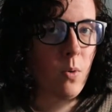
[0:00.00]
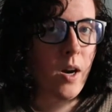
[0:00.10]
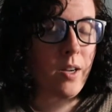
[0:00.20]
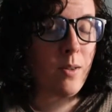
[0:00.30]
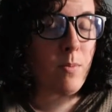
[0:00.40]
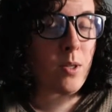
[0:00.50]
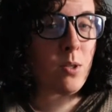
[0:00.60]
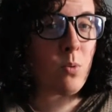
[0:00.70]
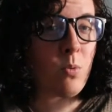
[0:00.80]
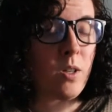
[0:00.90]
Wow, he
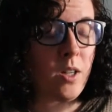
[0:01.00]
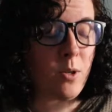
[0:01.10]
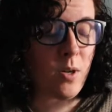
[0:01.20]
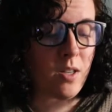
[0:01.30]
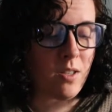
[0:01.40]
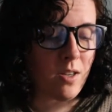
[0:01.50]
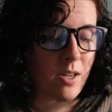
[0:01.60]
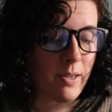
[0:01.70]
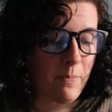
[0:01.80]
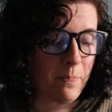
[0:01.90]
must have really
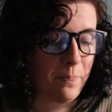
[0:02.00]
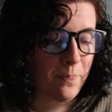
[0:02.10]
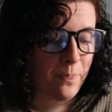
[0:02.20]
trusted him.